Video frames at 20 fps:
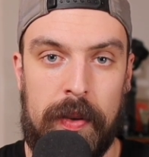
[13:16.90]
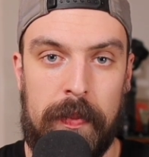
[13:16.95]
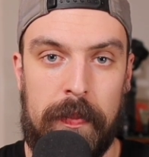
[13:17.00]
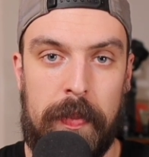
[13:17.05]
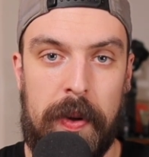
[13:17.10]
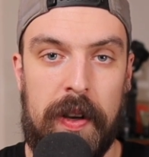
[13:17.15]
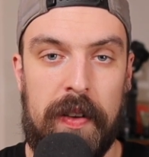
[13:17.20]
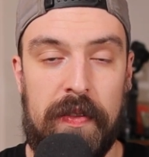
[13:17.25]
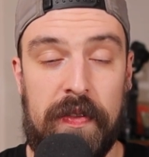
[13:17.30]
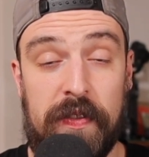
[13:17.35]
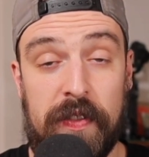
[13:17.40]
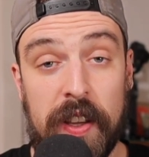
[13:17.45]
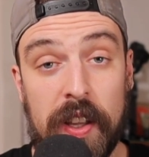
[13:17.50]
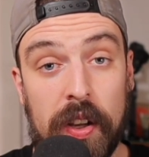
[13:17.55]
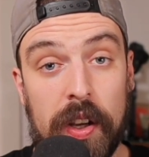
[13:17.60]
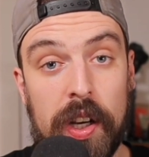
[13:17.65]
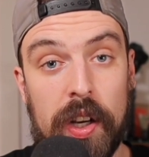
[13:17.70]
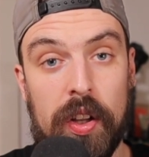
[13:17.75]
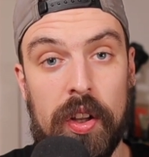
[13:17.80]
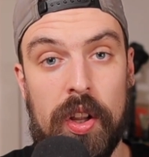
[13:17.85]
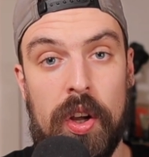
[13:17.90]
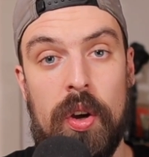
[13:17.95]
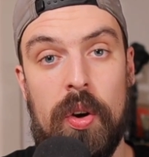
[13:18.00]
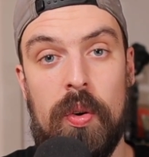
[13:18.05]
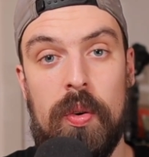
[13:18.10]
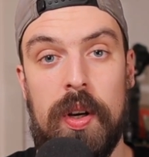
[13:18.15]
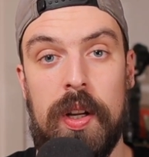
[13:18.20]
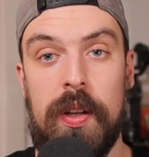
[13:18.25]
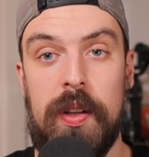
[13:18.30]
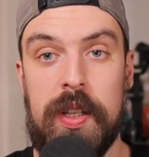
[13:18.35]
But feeling
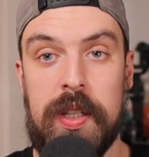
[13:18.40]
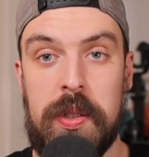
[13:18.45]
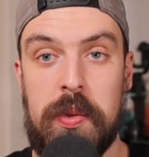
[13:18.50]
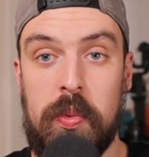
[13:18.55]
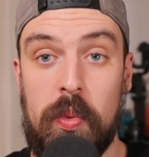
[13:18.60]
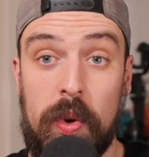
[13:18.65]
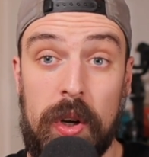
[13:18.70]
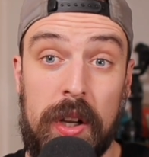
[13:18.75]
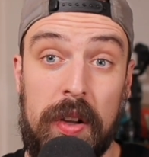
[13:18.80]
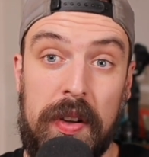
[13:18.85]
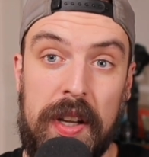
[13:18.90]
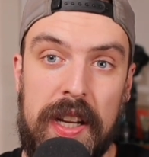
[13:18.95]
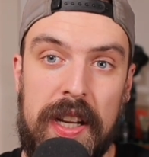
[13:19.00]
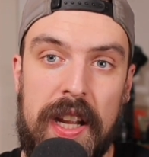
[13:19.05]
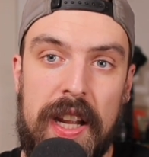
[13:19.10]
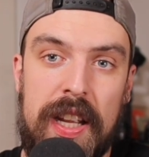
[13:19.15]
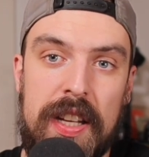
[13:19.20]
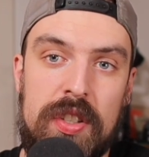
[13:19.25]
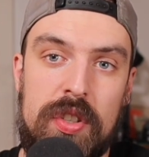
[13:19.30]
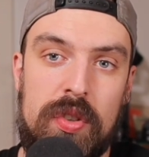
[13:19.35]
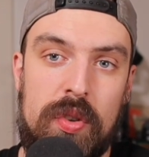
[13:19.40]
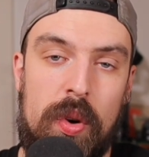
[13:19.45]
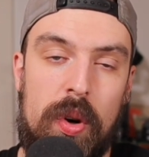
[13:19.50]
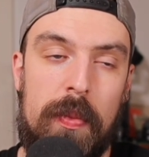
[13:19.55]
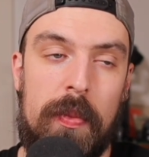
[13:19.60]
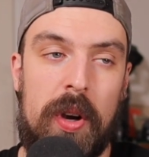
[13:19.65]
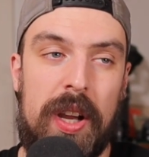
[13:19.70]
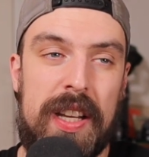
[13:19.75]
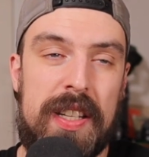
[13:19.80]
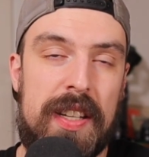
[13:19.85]
alone is, well, it is
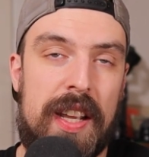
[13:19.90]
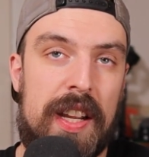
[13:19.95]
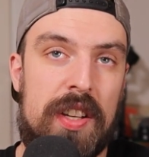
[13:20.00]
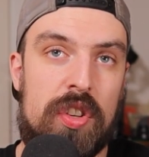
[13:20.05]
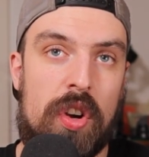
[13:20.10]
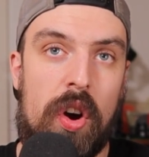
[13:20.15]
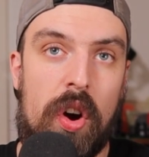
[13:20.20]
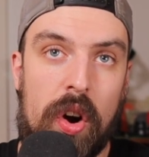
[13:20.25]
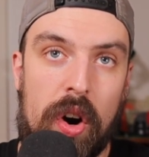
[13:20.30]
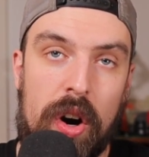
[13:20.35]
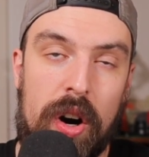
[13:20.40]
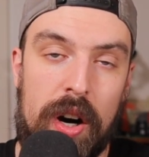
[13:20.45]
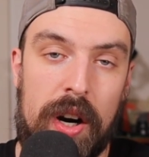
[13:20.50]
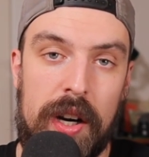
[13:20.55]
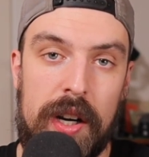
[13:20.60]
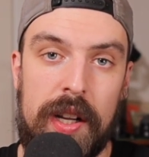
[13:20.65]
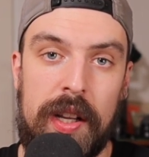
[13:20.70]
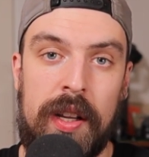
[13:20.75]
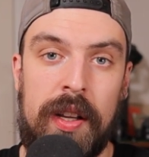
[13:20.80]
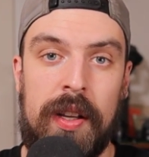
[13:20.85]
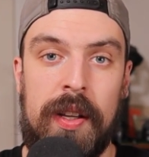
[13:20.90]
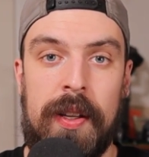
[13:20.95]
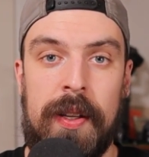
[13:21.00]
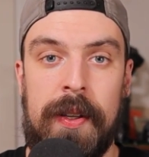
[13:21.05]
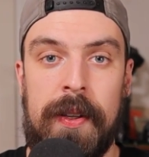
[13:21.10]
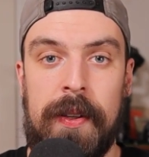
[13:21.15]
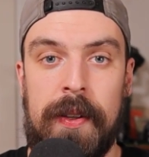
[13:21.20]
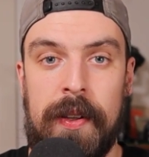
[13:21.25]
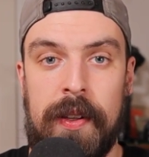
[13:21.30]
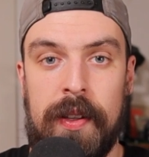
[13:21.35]
normal. It's hard.
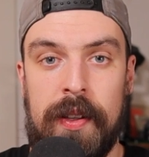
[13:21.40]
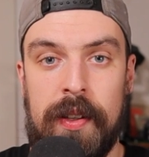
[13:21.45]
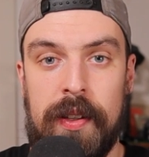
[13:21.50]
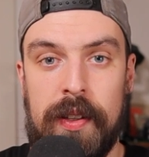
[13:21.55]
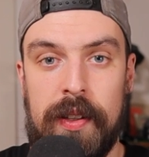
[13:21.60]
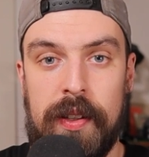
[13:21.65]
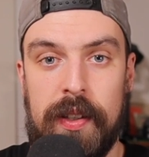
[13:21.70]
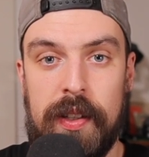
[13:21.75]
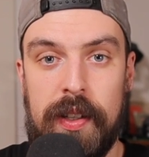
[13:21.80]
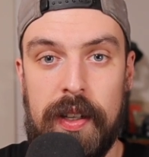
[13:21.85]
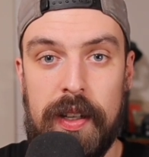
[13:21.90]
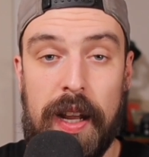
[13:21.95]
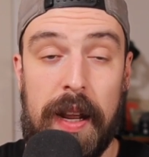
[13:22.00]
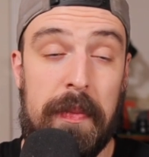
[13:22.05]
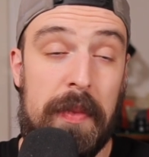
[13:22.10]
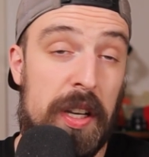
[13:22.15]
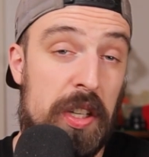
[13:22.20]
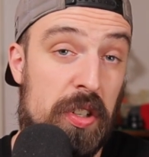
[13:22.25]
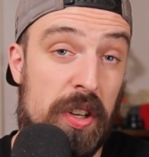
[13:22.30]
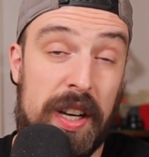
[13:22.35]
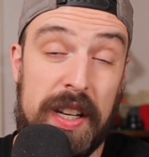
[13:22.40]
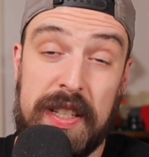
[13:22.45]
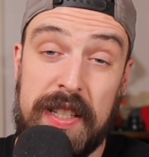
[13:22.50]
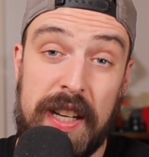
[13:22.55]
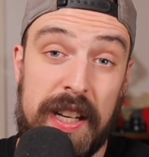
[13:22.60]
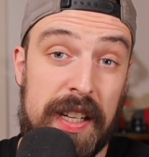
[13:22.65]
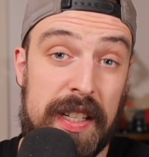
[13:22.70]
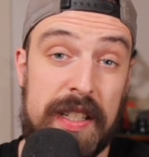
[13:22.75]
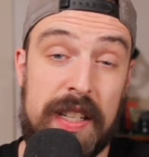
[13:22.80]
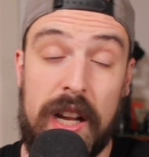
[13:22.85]
I'm not trying to
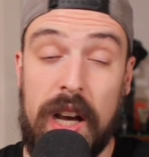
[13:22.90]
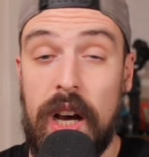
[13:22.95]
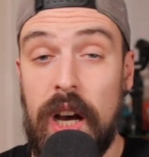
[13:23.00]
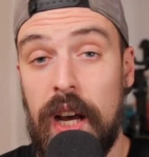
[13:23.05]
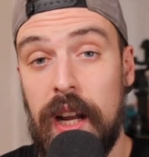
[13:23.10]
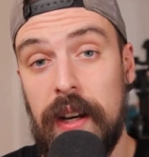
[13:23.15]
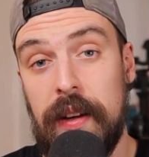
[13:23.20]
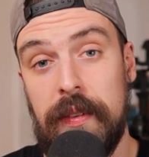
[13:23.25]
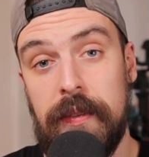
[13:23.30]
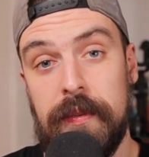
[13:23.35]
say it's not.